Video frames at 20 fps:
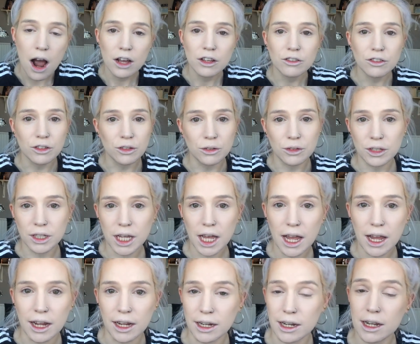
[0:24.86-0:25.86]
Susan
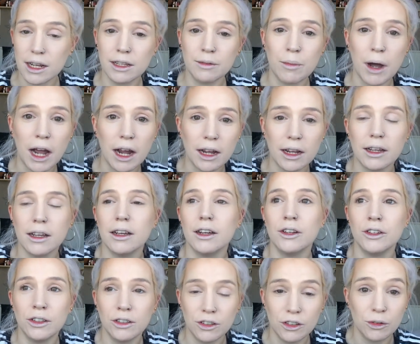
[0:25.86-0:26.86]
Cain is my
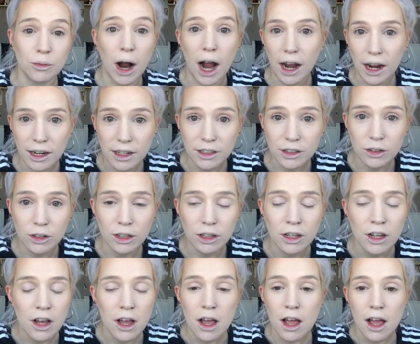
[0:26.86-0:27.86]
new
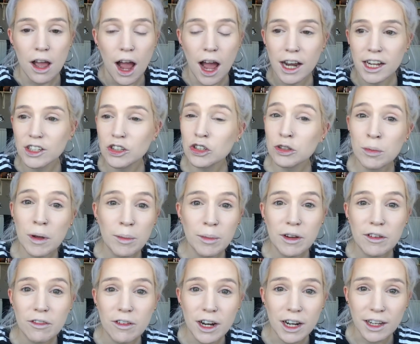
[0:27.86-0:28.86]
idol, and it just made
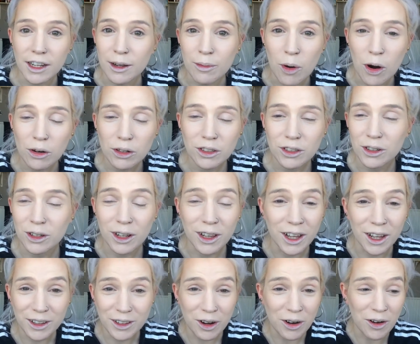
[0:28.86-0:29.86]
me really emotional.
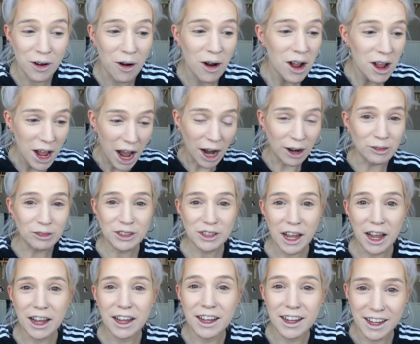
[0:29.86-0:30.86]
I don't know. I'm
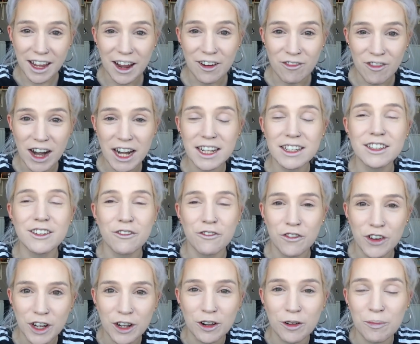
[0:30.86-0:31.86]
sat here getting ready to
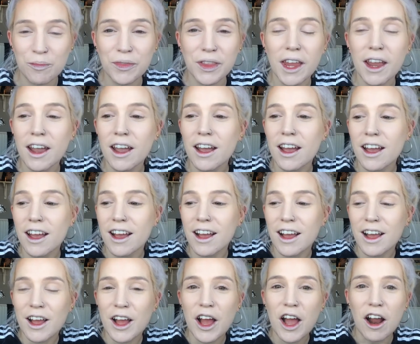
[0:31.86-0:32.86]
film
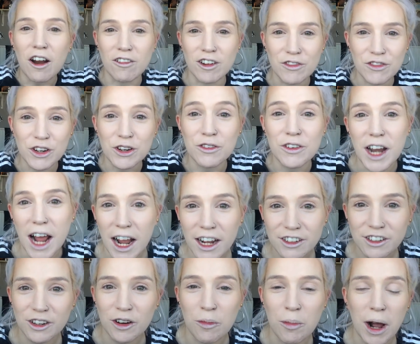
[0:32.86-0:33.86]
a review of an
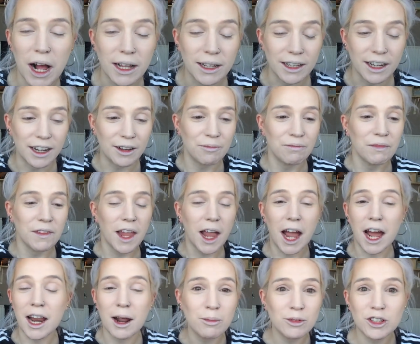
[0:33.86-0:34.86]
eyeshadow palette,
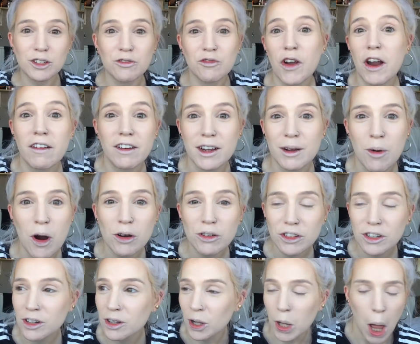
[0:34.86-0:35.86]
and I'm just very
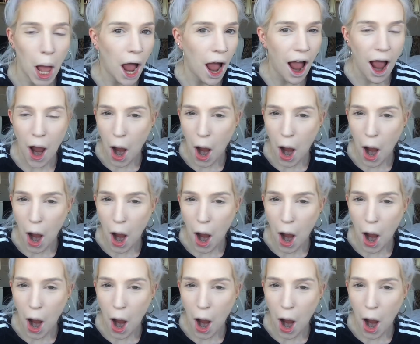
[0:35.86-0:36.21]
emotional.